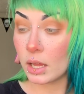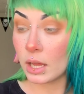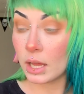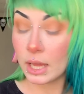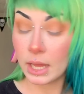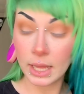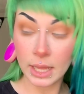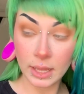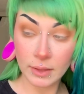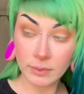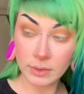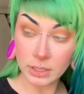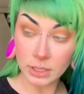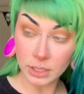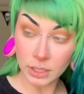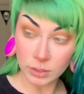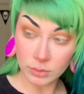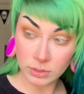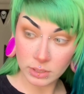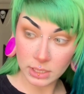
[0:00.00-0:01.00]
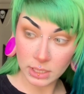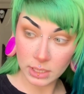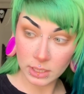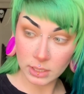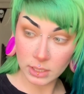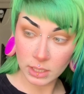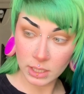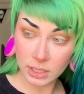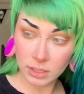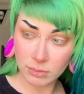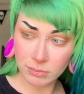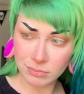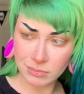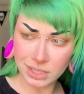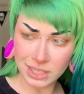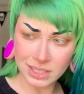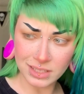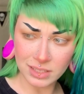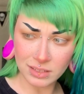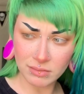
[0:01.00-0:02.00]
I haven't used it, I
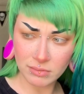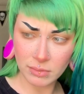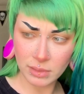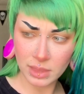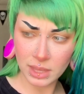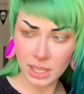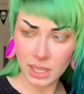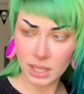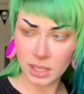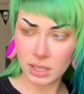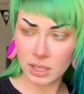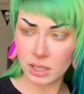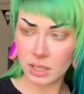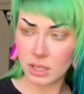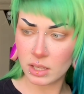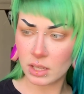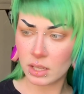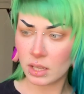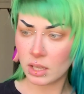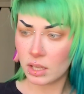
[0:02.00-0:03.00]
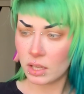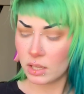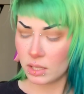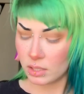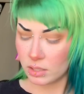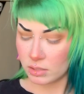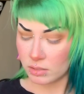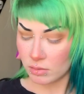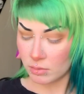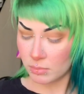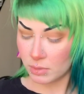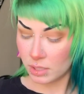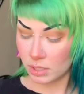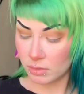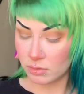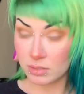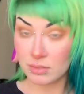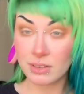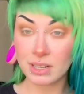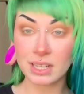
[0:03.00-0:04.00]
don't think. So I'm gonna
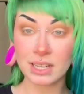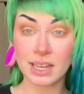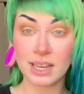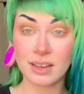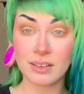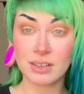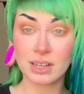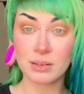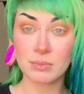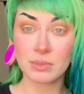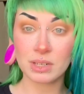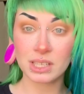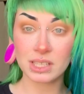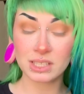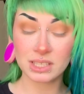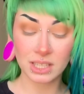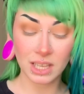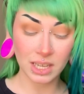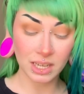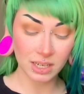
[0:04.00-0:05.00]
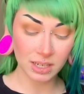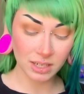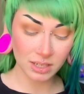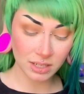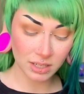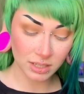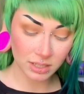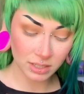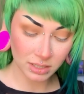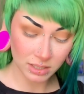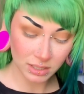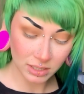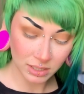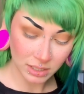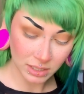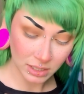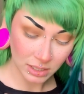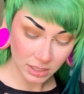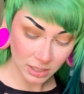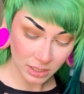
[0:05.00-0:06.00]
use it right now and I'm really scared.
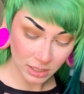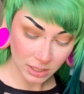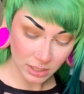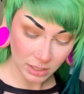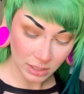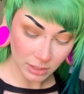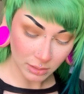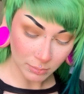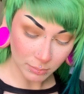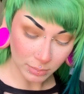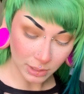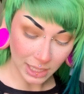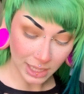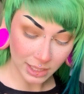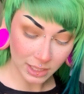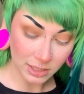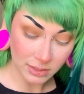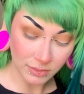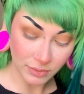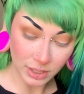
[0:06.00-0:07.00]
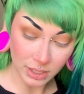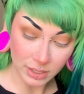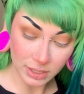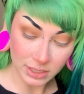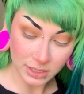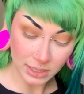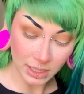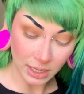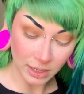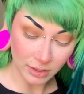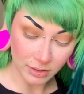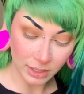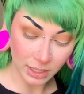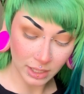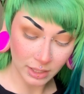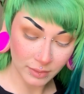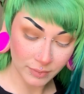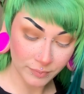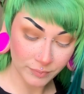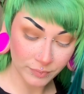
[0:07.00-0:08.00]
Black is very scary.
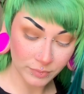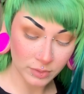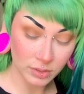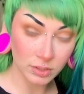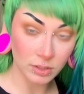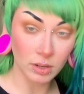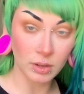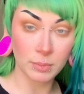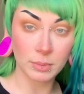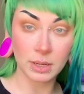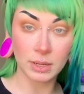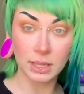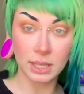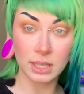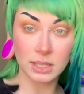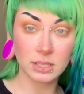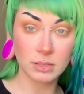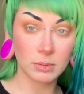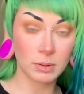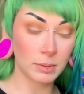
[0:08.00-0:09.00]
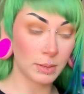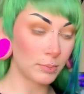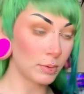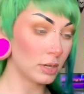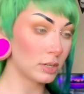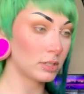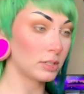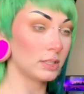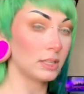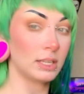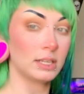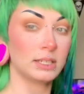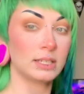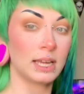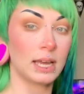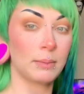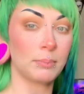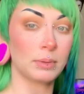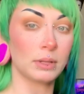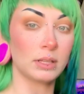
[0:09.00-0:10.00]
So I'm gonna get some on my brush and then
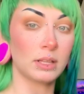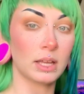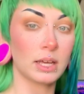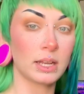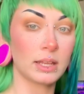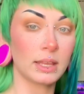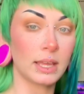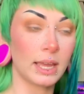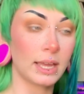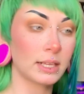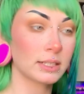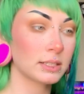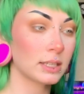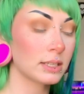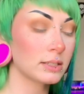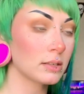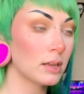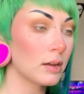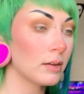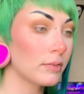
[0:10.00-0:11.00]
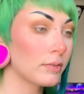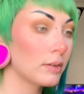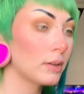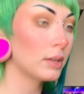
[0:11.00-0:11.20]
tap a lot of the excess off.